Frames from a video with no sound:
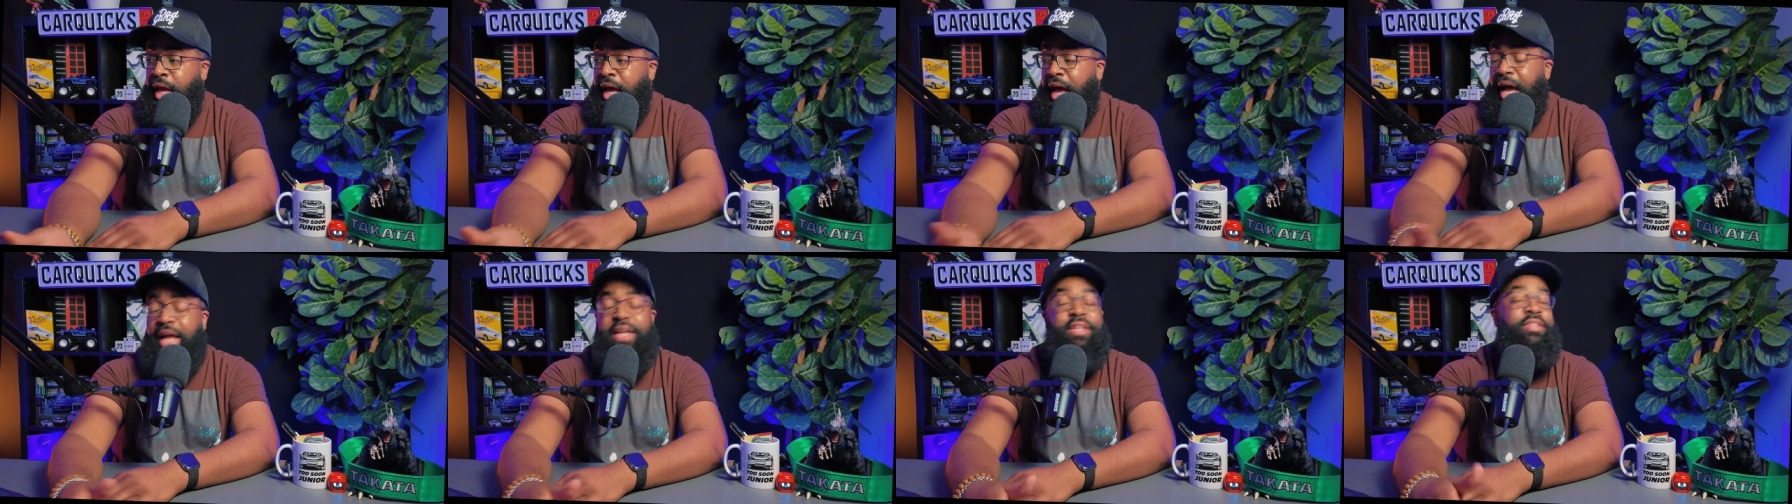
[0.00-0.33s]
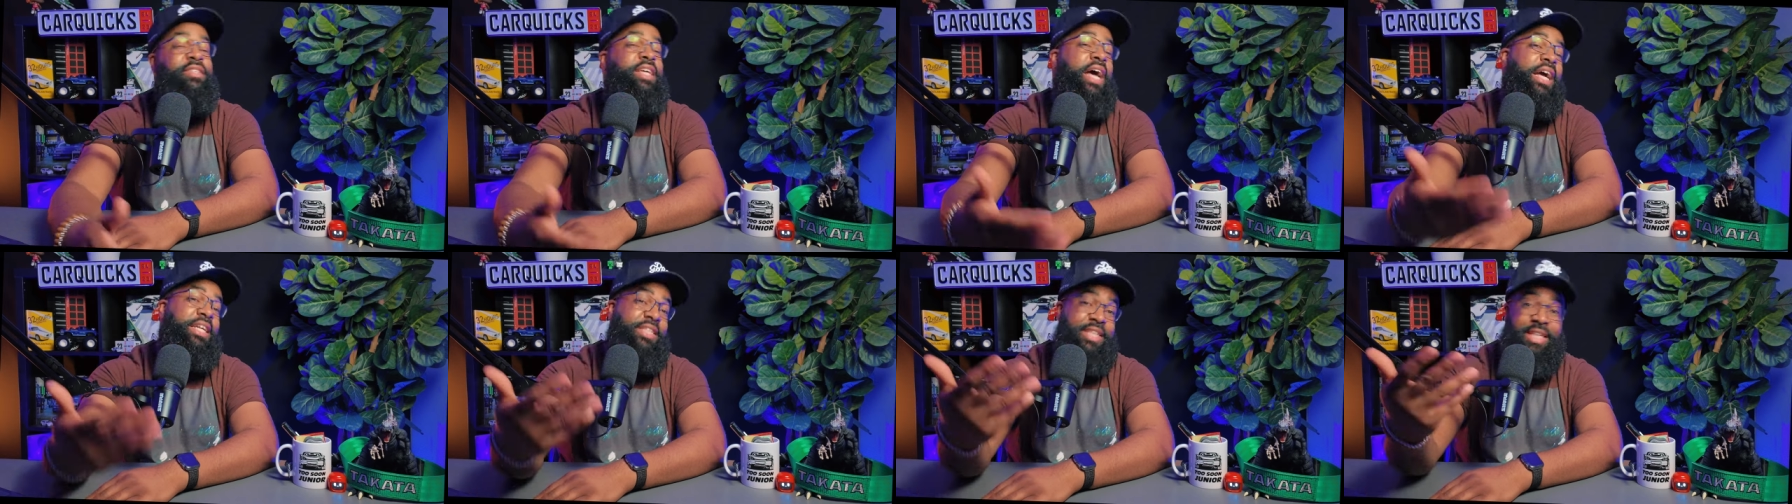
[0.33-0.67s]
I
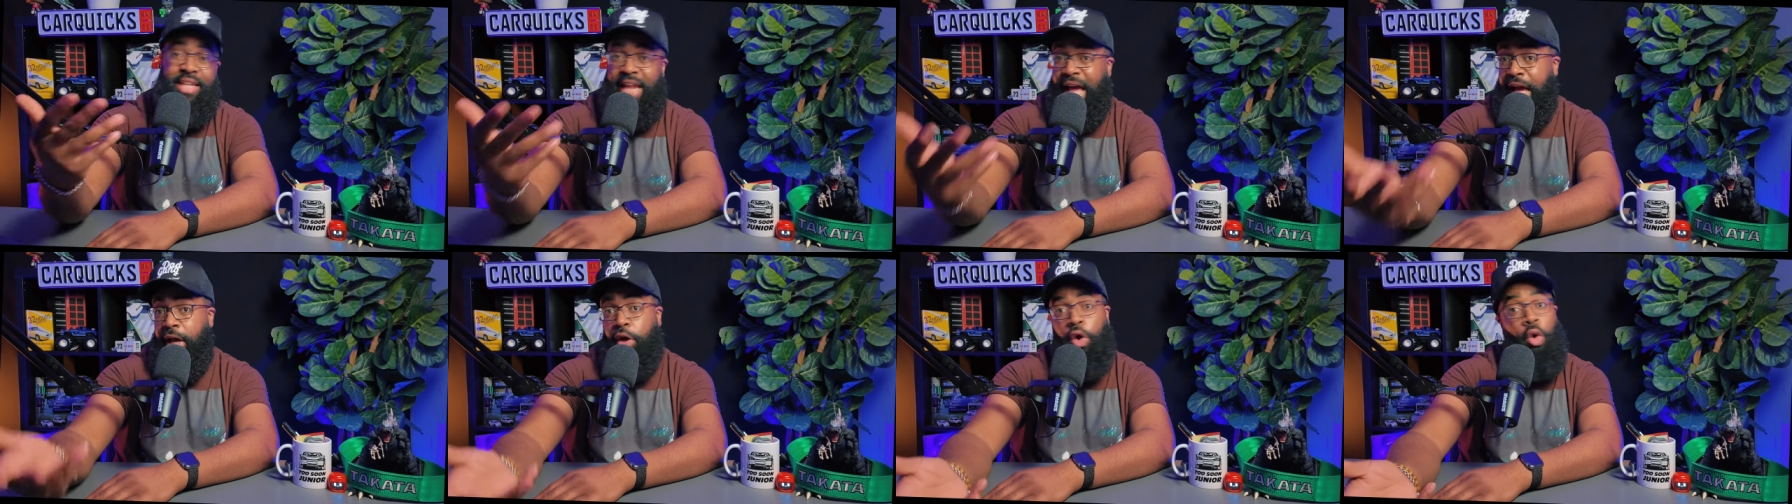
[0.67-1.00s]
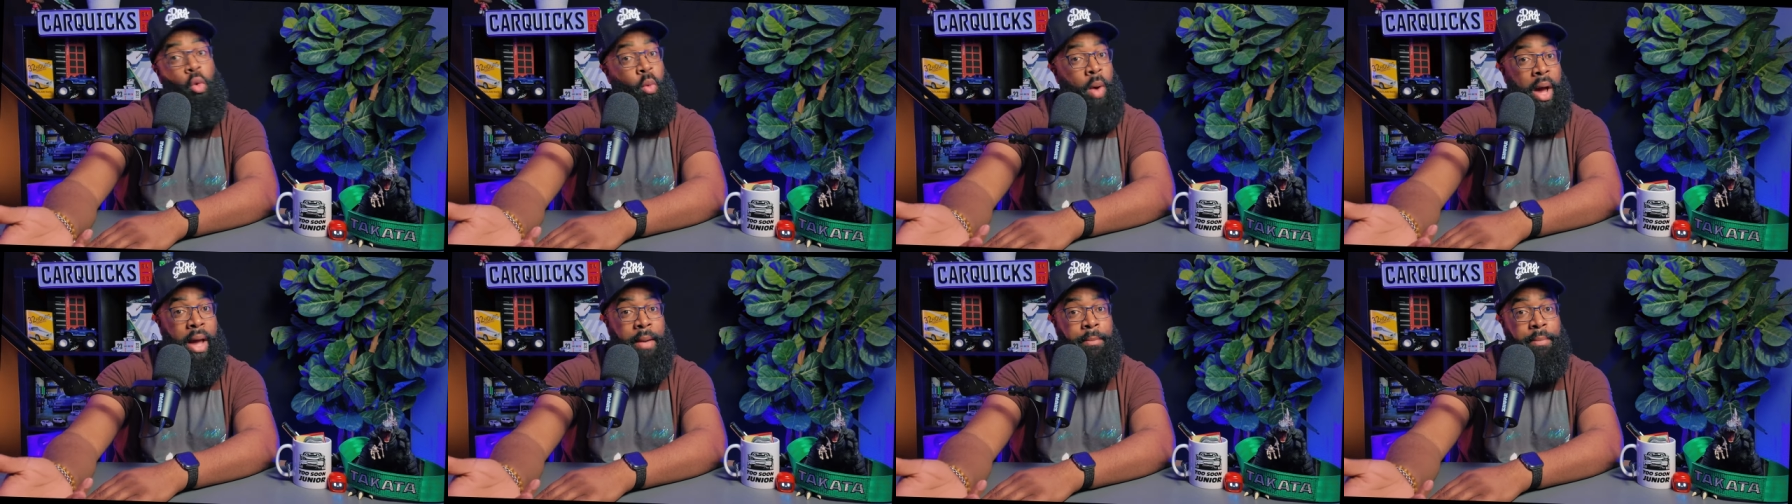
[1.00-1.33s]
decide to not go
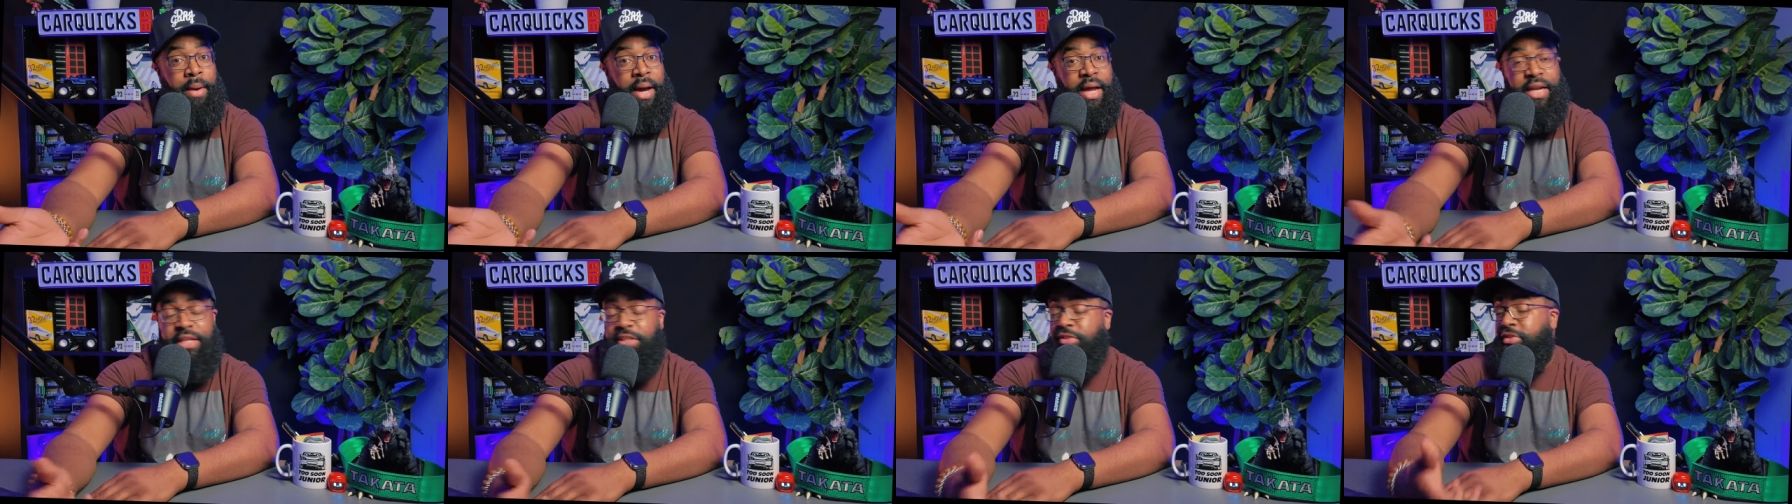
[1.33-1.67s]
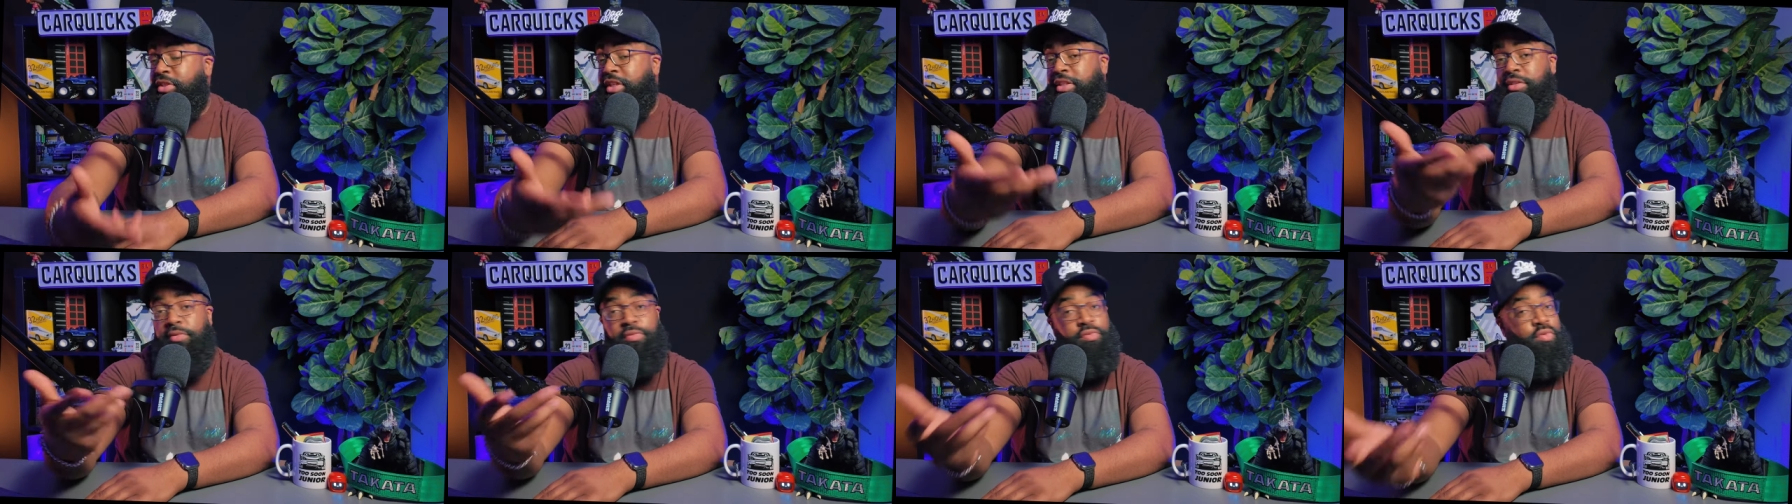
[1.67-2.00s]
wide body,
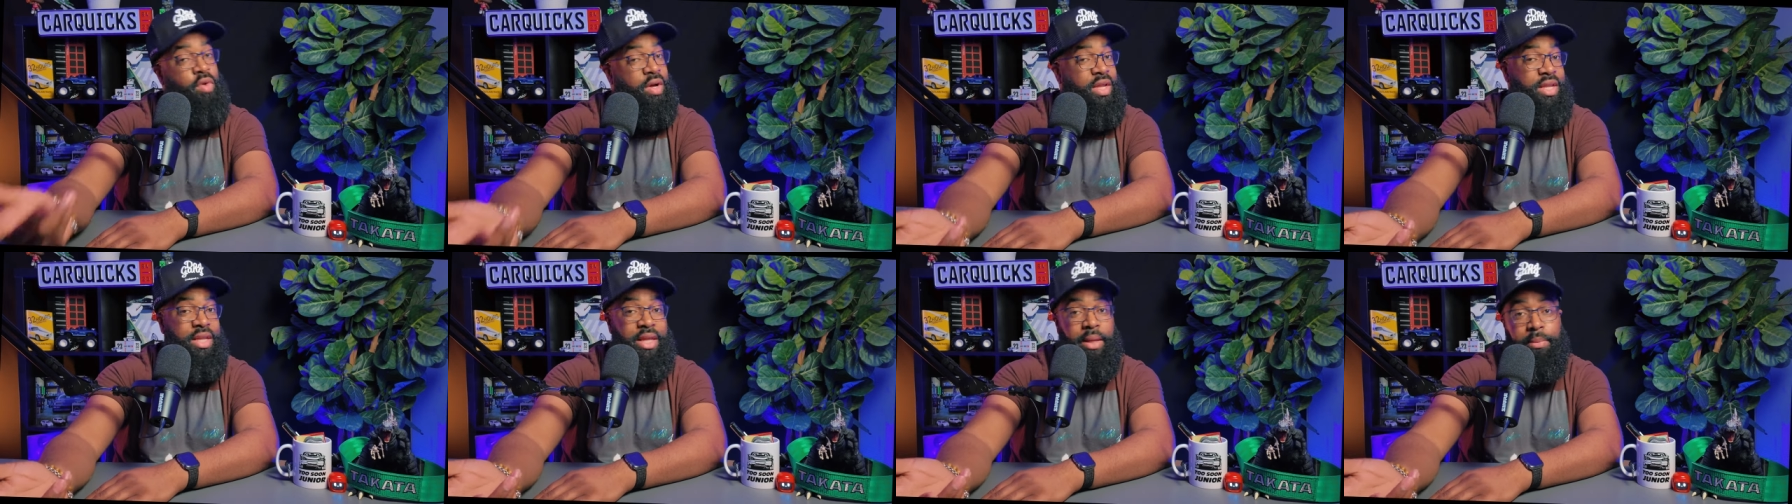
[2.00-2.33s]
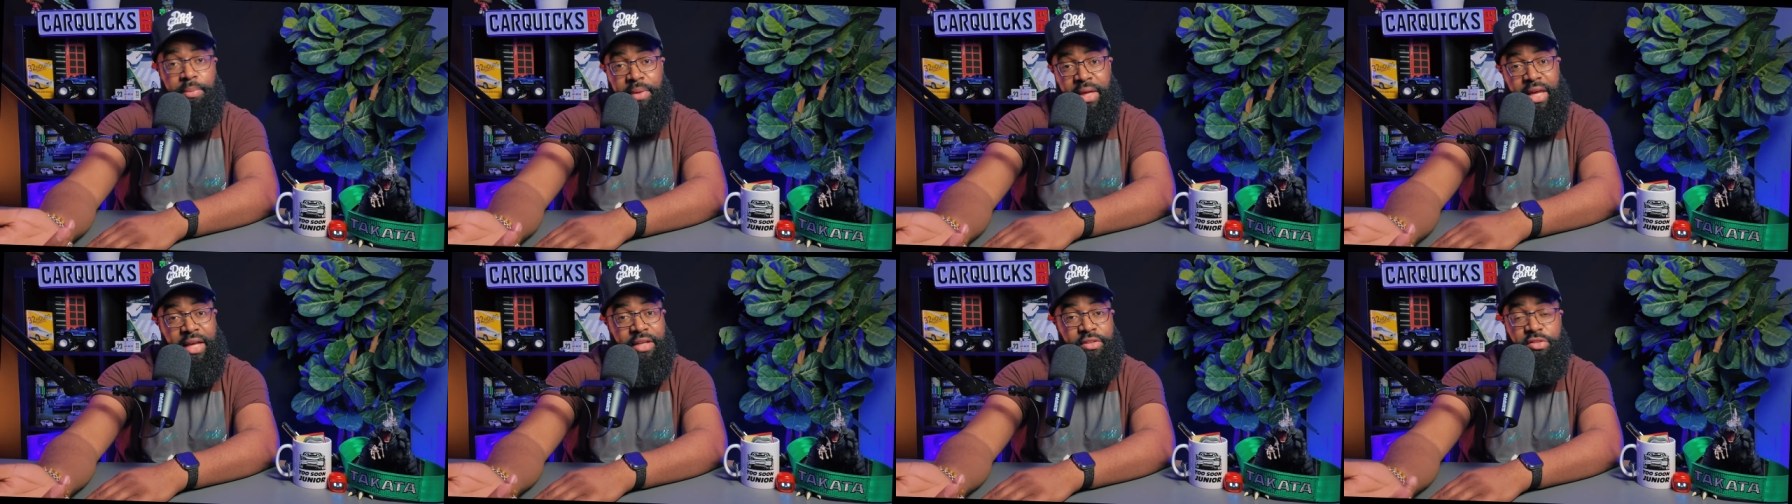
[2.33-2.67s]
just get the front
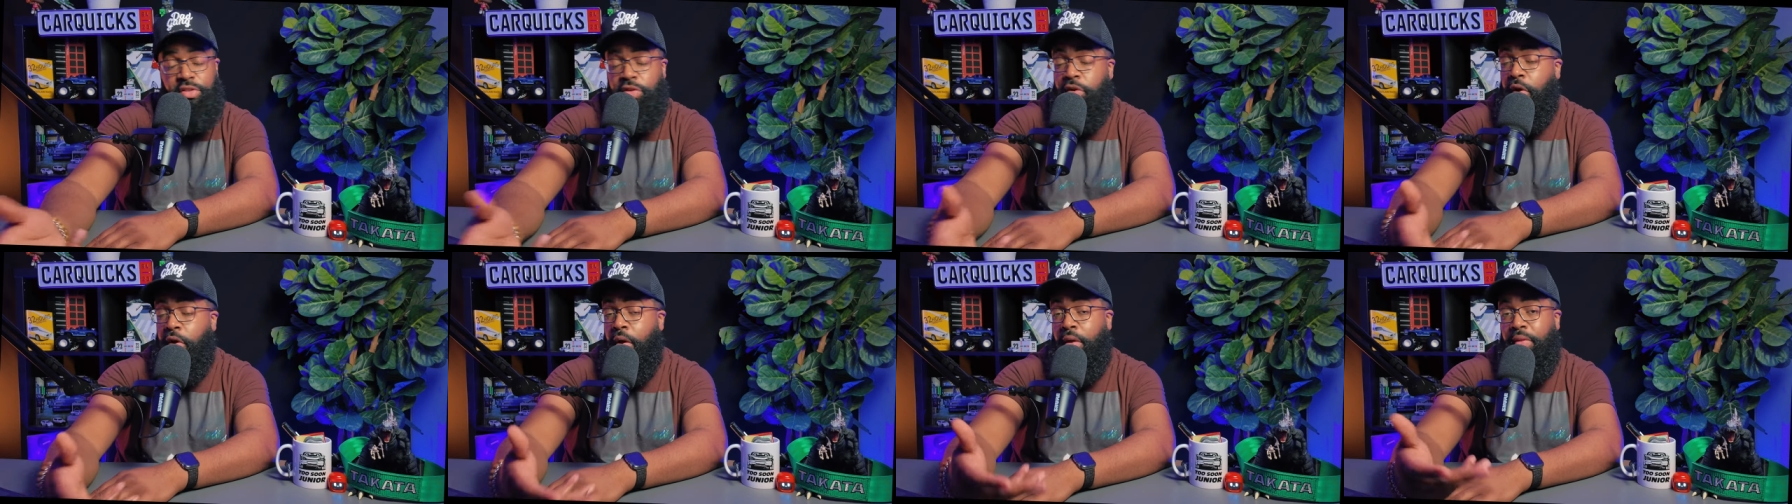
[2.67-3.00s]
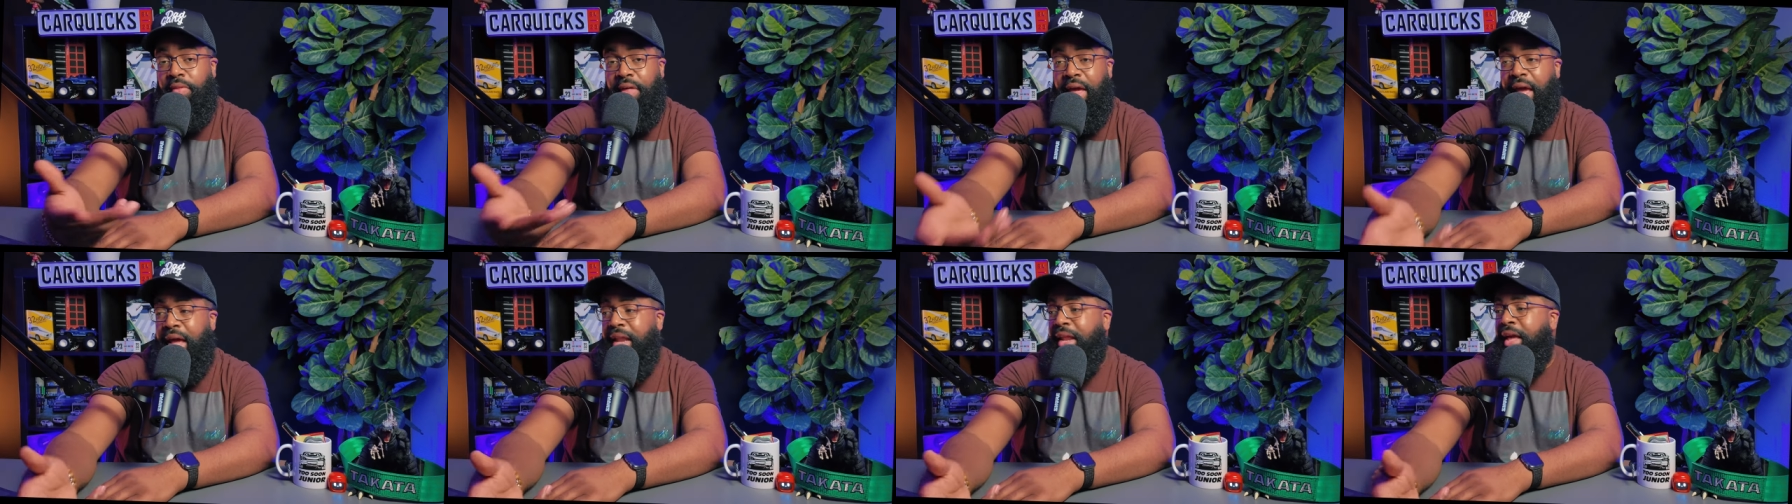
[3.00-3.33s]
lip kits and all
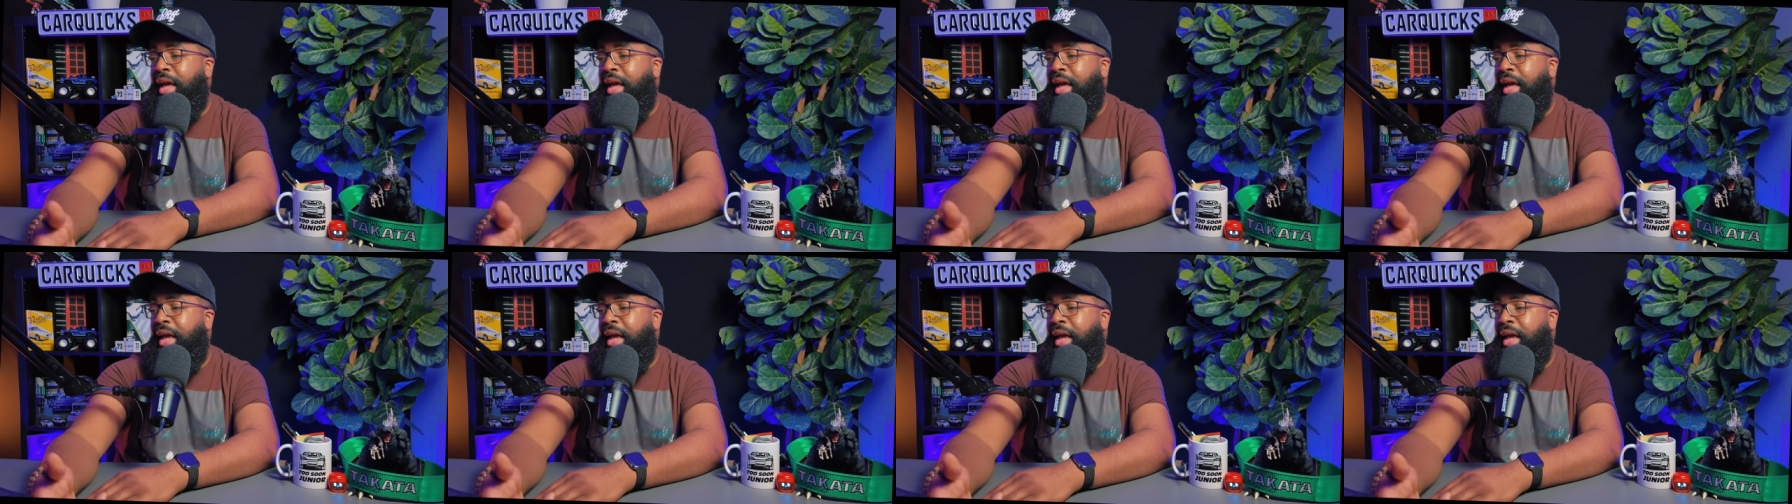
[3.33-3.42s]
that.